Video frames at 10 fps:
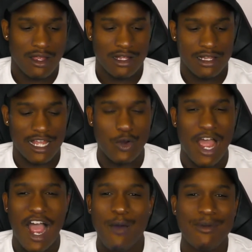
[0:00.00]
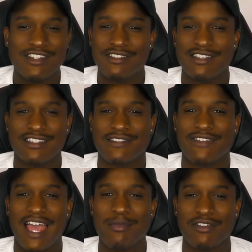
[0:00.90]
like, how much of this is
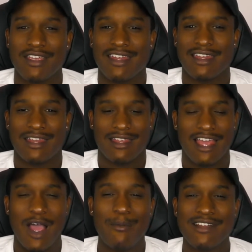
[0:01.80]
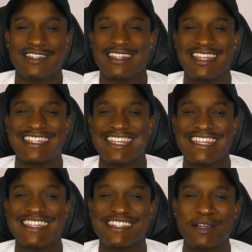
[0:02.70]
fabricated? How much of this
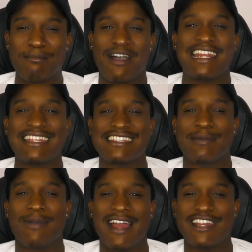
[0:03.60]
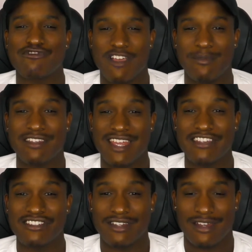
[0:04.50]
is to muddy somebody's reputation?